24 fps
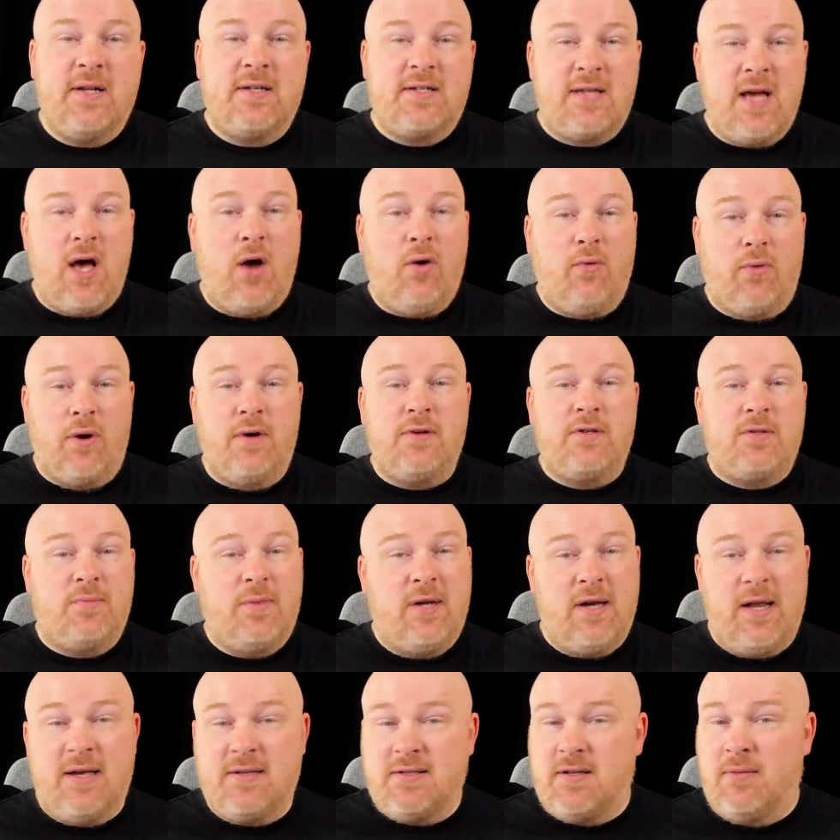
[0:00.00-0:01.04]
You can tell
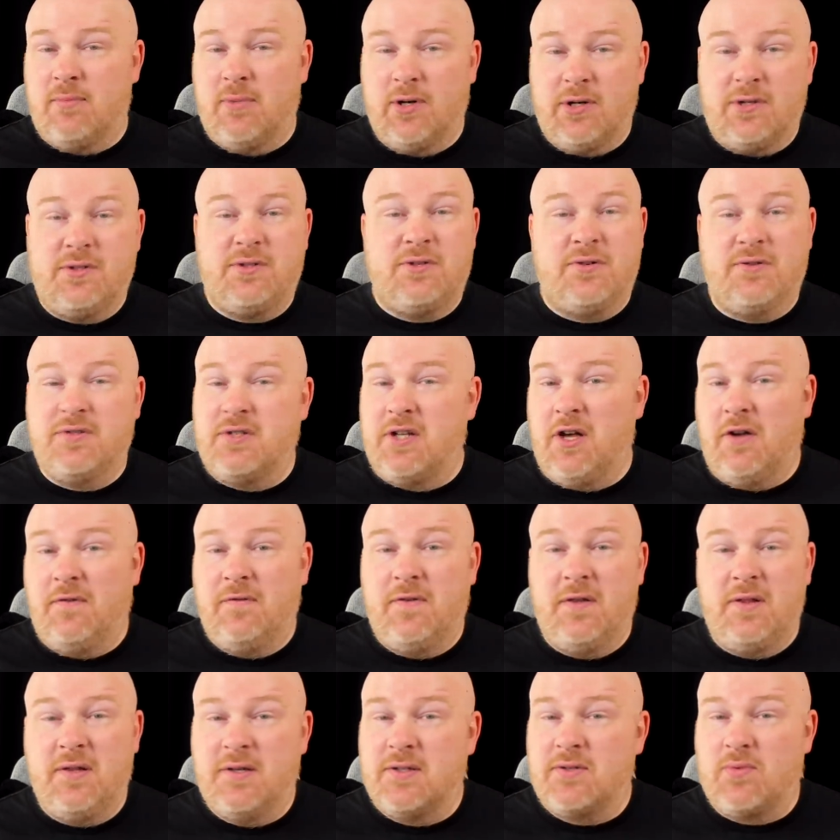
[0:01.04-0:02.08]
Rosamund has immersed
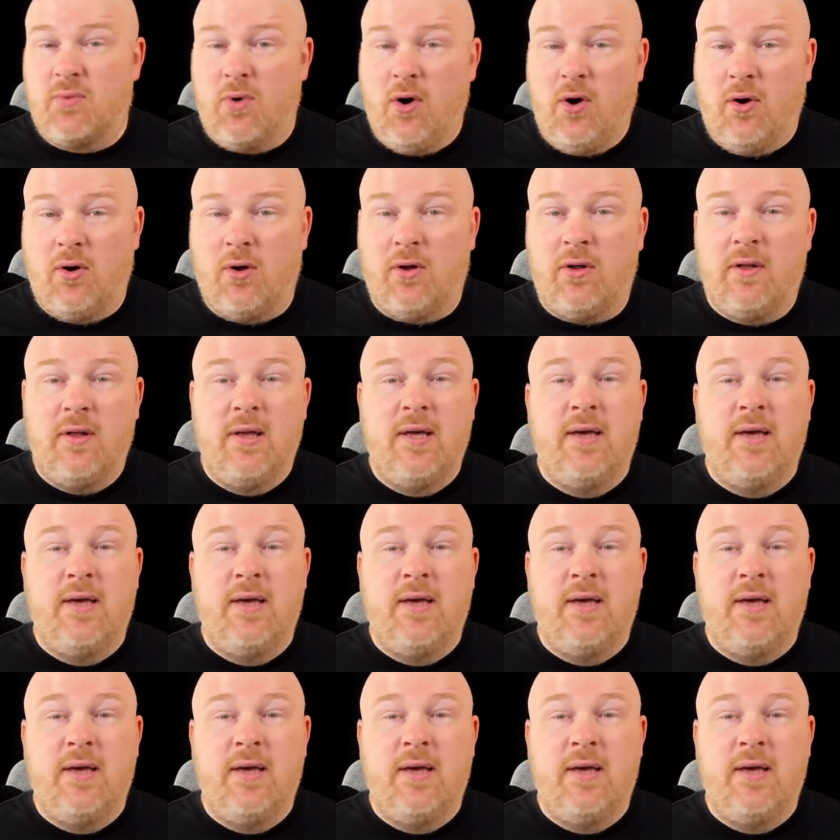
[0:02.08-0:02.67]
herself in this role,